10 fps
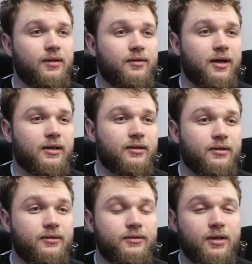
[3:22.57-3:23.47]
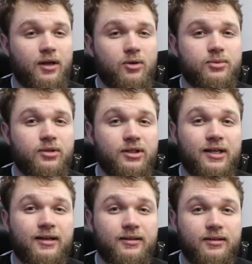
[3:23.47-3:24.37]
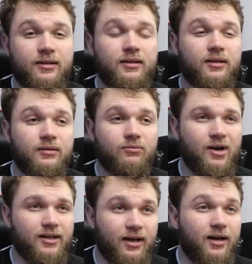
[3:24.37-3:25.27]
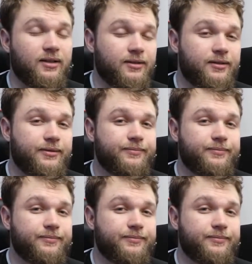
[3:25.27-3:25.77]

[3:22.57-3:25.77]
that helps you detect bright eyes.